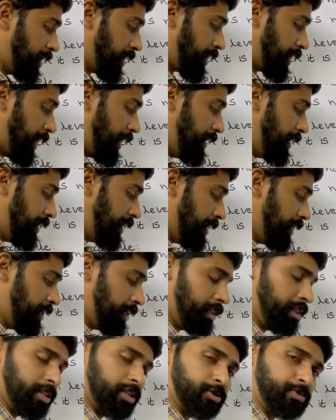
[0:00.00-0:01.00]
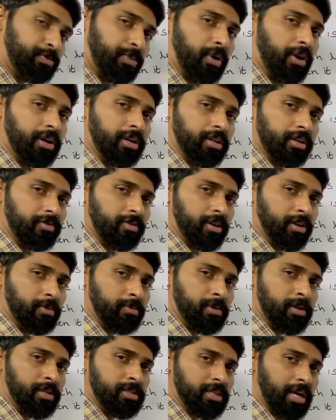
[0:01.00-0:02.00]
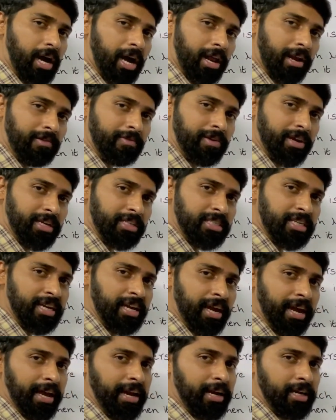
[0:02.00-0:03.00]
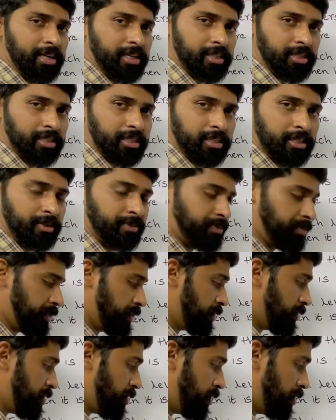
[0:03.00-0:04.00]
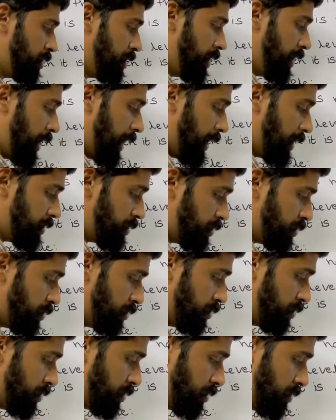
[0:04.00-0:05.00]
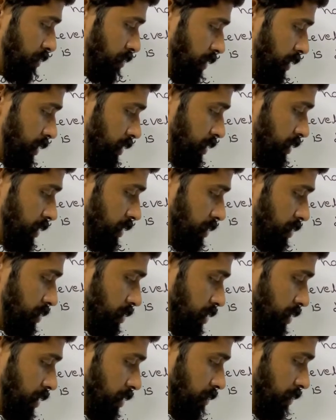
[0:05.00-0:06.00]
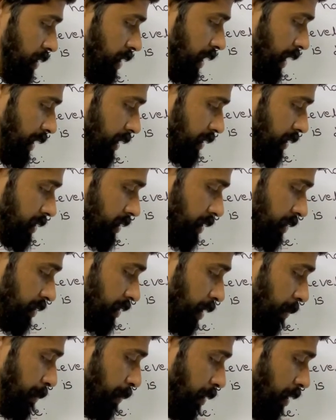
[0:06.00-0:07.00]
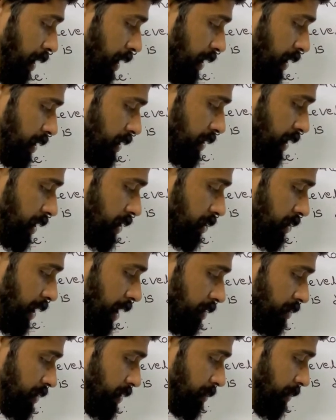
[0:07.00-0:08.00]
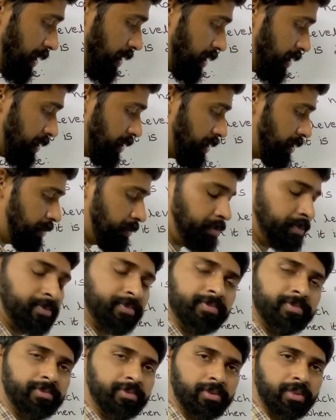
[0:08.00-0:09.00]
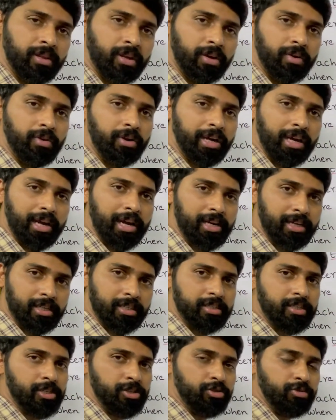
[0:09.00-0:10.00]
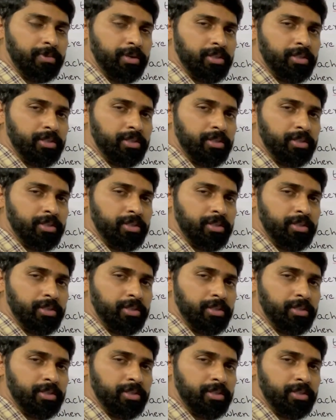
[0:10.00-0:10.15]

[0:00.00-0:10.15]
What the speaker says: the content in this pointer variable is always an address. So I store 1001 like this. The pointer is also have some address. Okay, let us assume